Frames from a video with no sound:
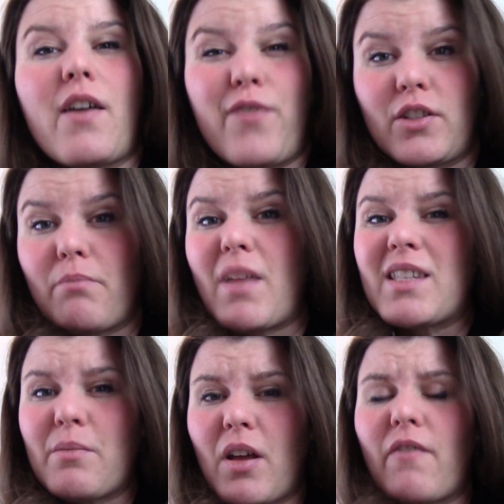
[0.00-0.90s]
I felt
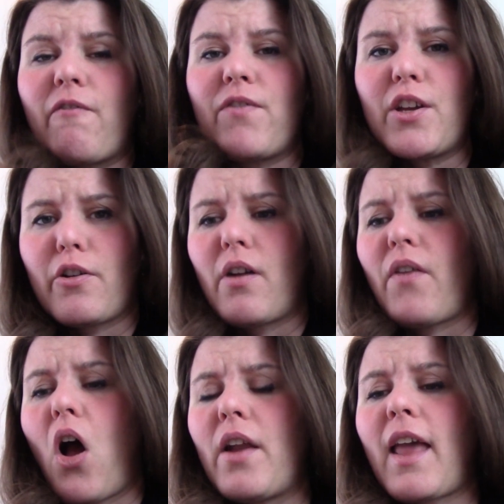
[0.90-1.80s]
immense amount of fear of
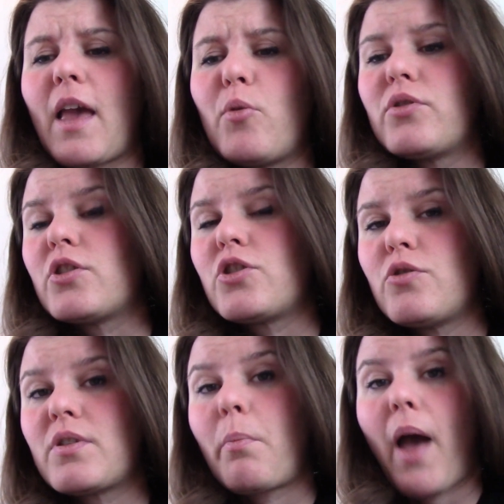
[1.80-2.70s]
unable to
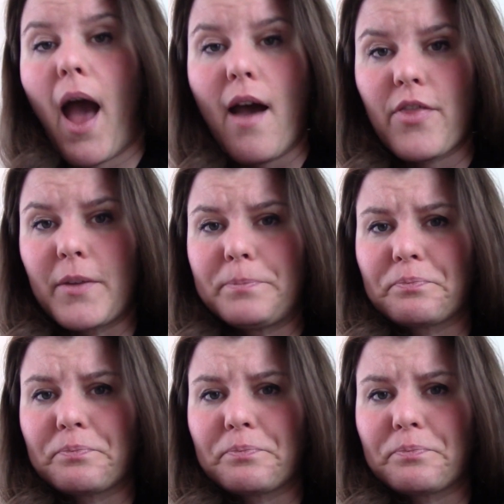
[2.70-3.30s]
choose a path.